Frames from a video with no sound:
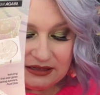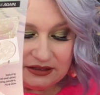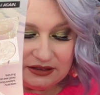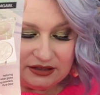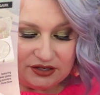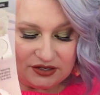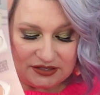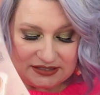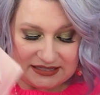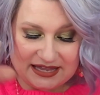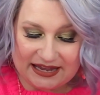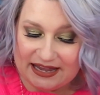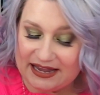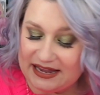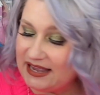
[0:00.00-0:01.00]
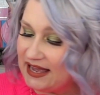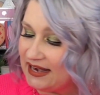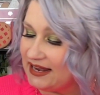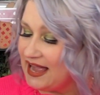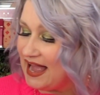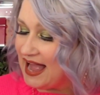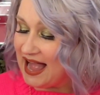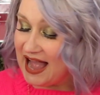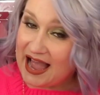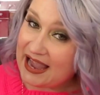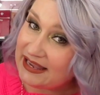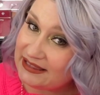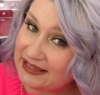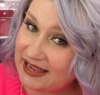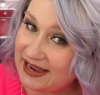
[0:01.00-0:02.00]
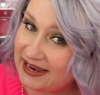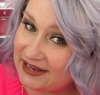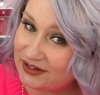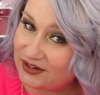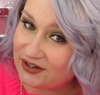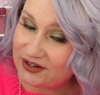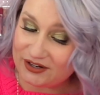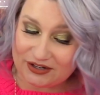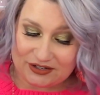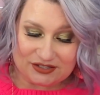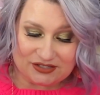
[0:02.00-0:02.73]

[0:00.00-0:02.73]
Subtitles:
looks like I got a highlighter.